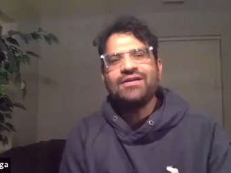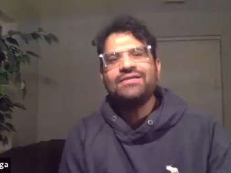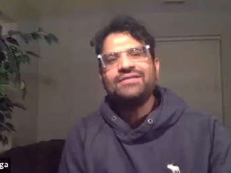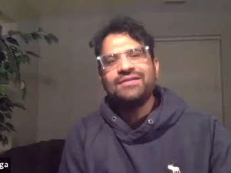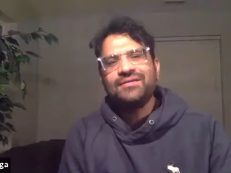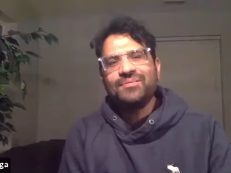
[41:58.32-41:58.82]
in
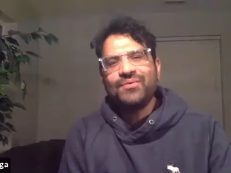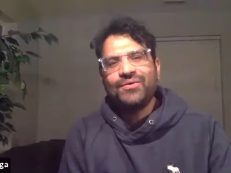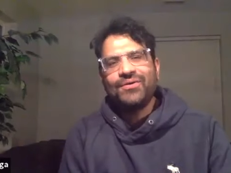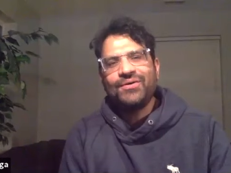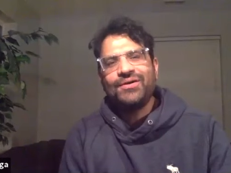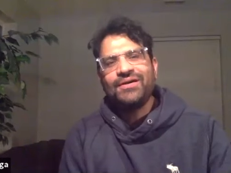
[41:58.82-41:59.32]

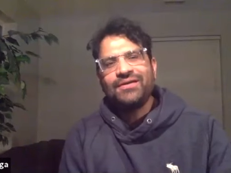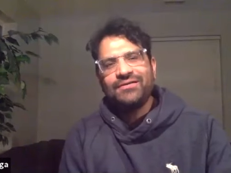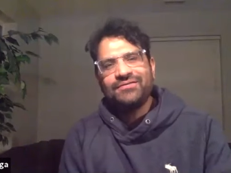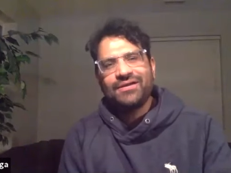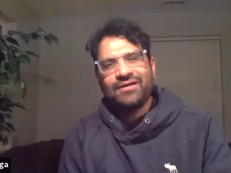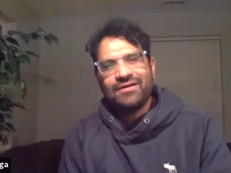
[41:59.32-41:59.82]
Singapore and
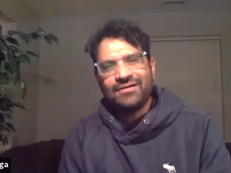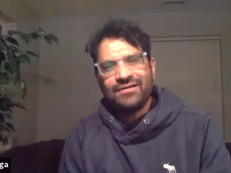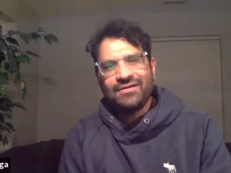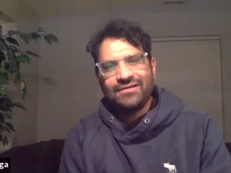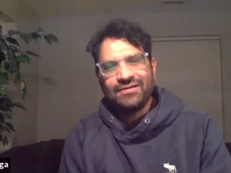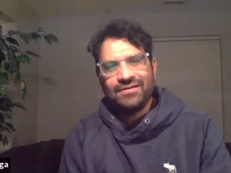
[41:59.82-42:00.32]
you've taught
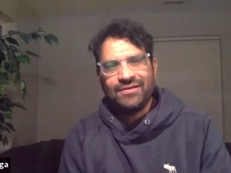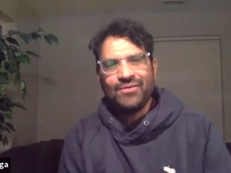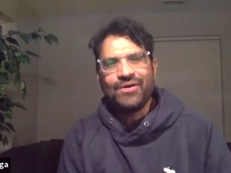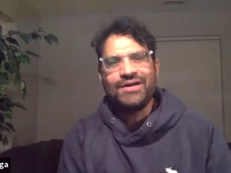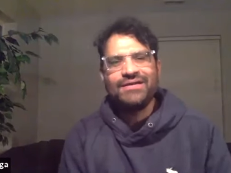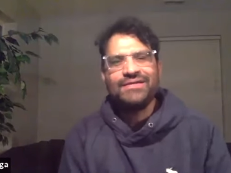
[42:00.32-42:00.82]
in the
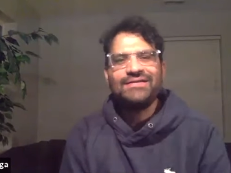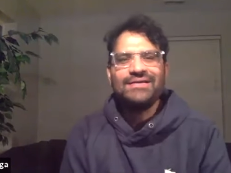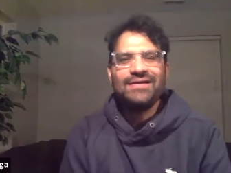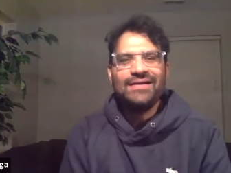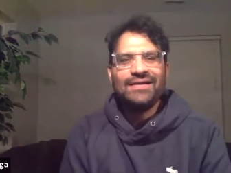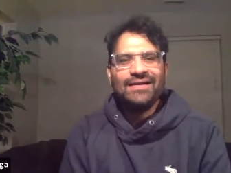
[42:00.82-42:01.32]

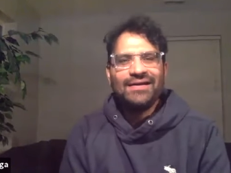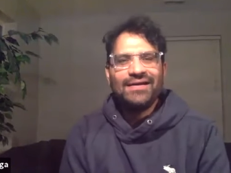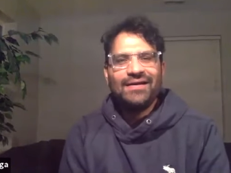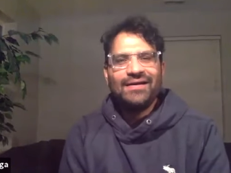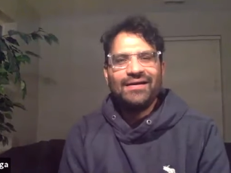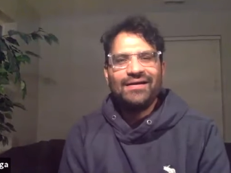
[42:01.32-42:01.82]
US.
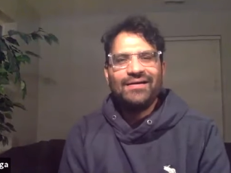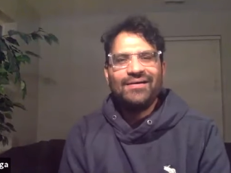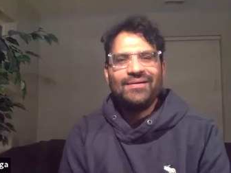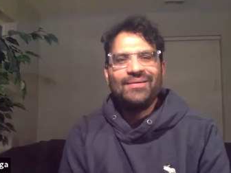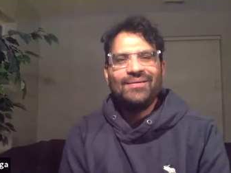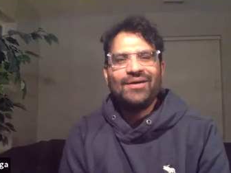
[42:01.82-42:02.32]

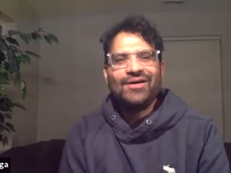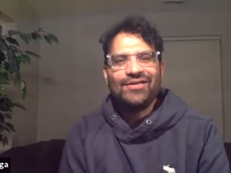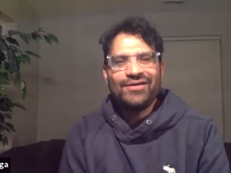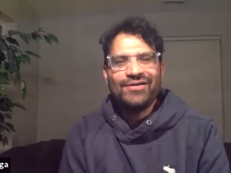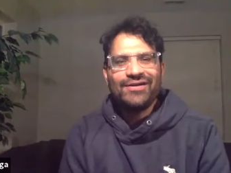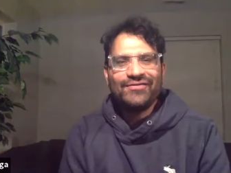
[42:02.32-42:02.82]
Uh, are
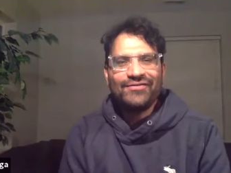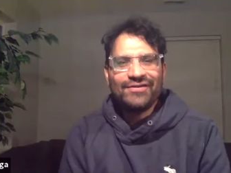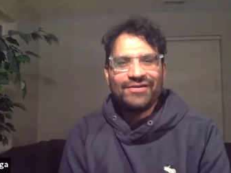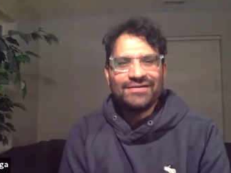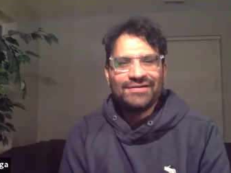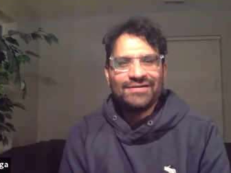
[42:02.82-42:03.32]
there
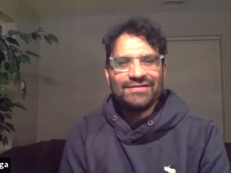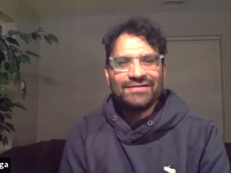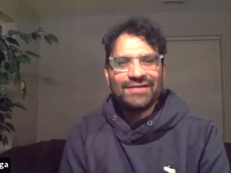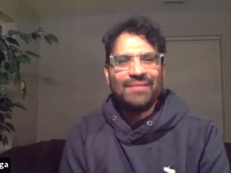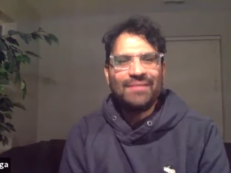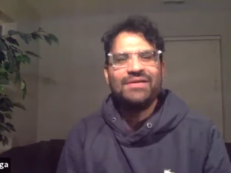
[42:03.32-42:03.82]

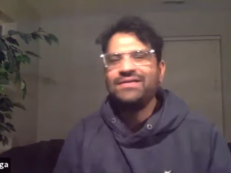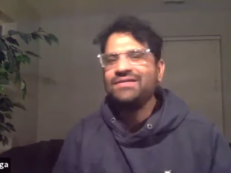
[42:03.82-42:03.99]
differences? I mean,